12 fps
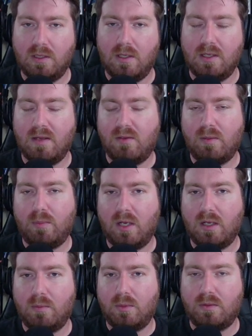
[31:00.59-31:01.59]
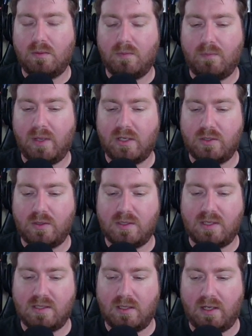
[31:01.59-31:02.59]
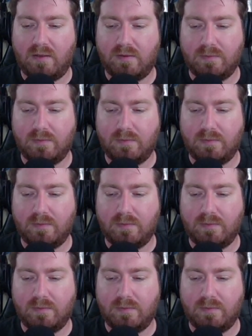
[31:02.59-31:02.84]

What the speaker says: give it unblockable, make sure it stays alive.